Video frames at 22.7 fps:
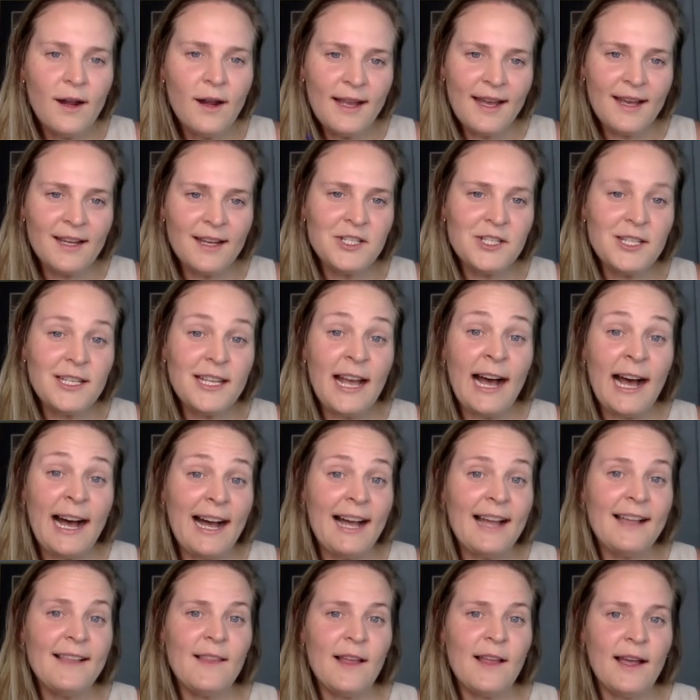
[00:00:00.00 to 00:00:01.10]
to actually
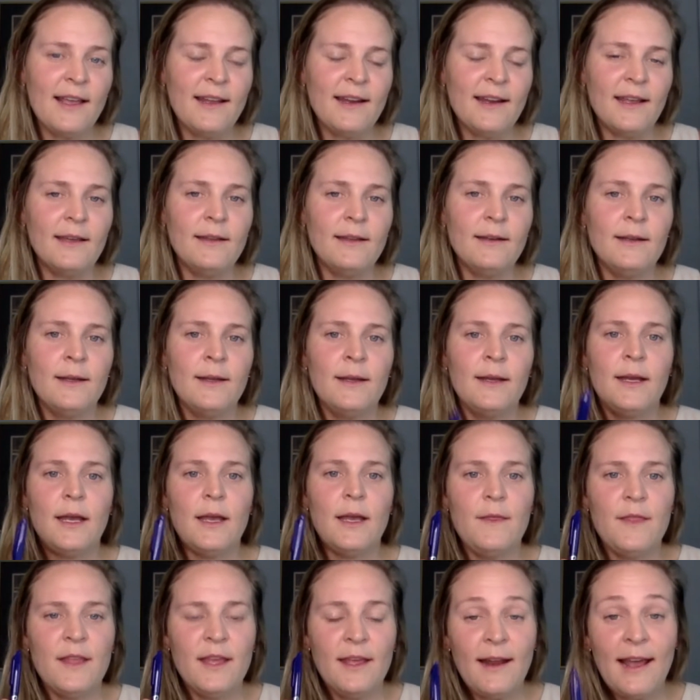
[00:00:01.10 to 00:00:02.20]
highlight it.
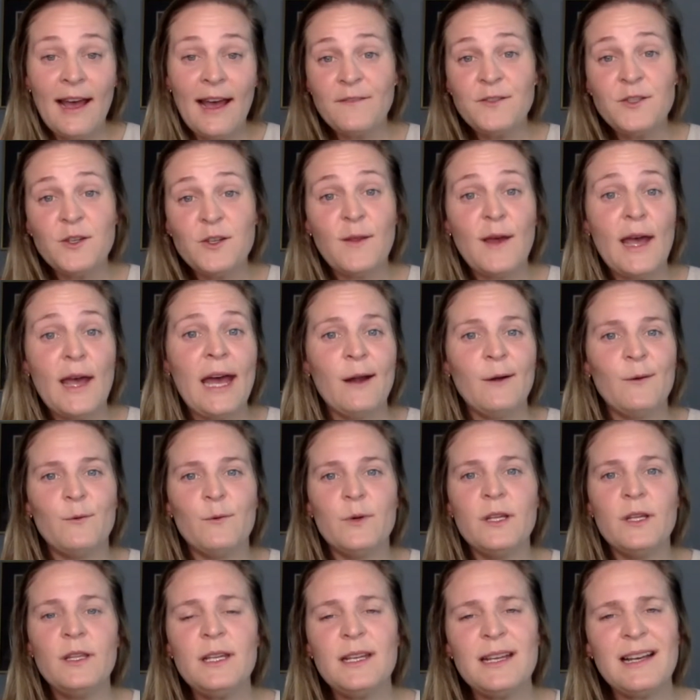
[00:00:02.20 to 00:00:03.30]
And then after that,
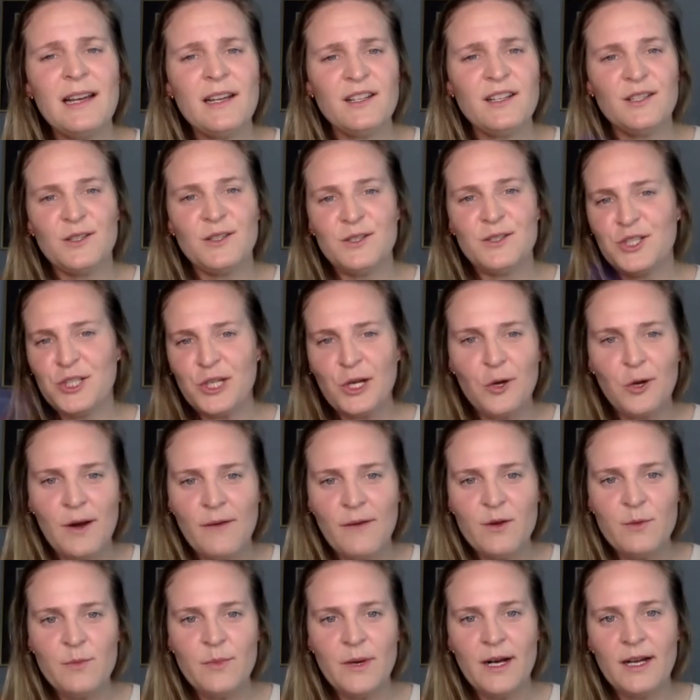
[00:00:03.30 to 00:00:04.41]
really kind of show
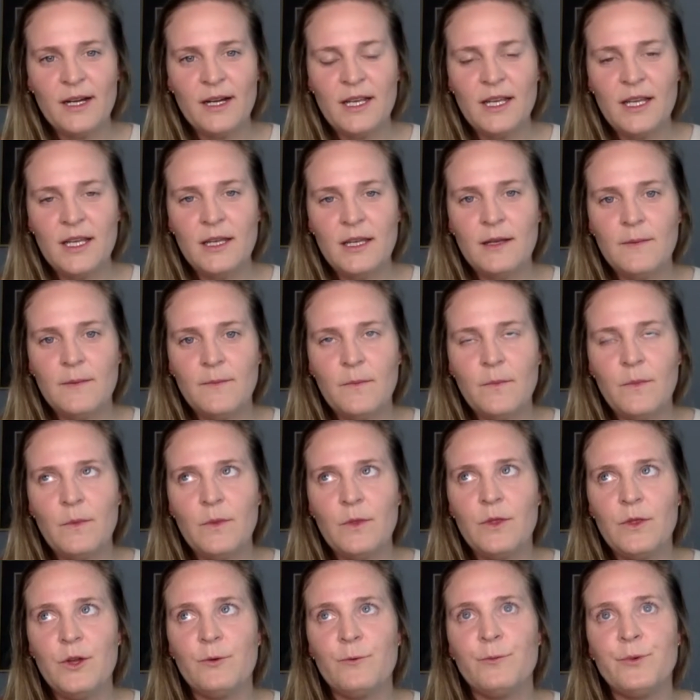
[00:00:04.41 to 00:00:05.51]
everybody
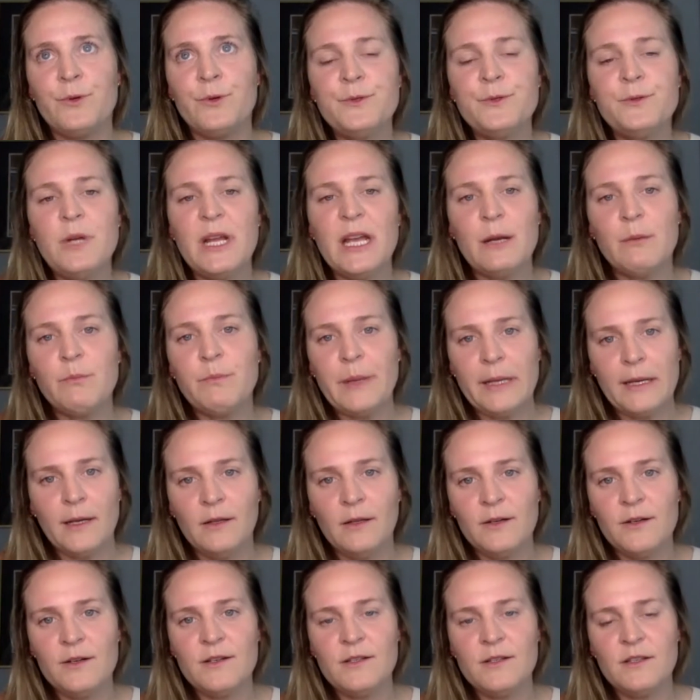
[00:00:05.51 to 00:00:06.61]
the root and
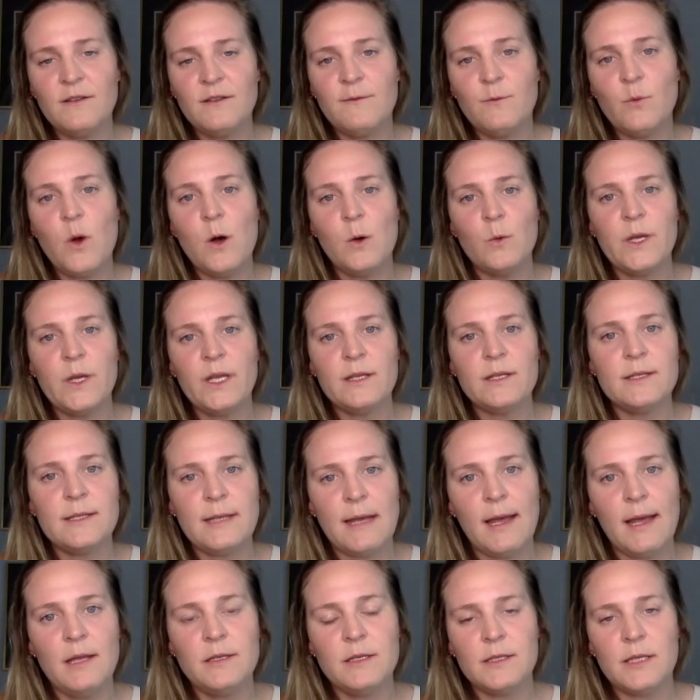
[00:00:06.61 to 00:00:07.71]
pillars of what we
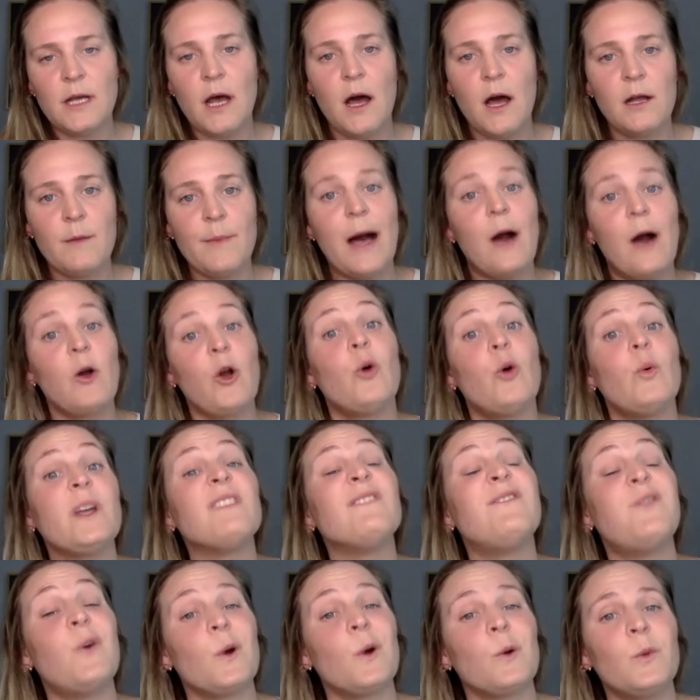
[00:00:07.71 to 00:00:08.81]
intend to talk about going
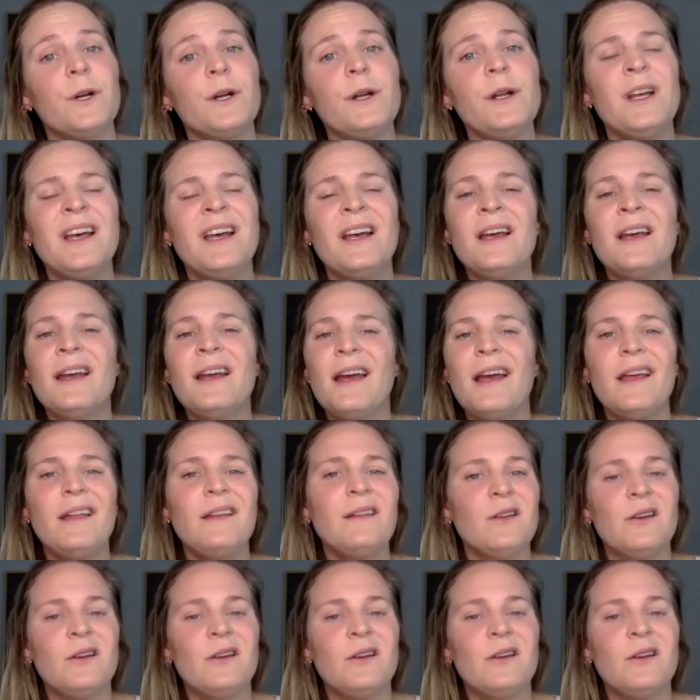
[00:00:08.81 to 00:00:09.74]
forward. And look,